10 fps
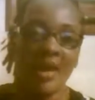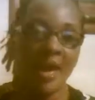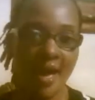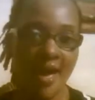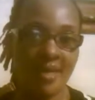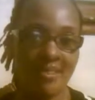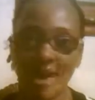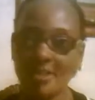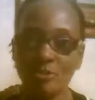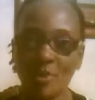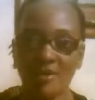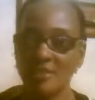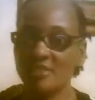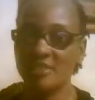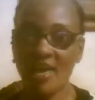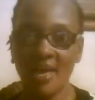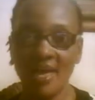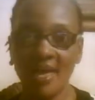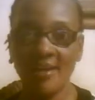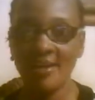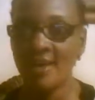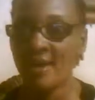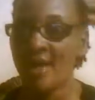And that is what he said.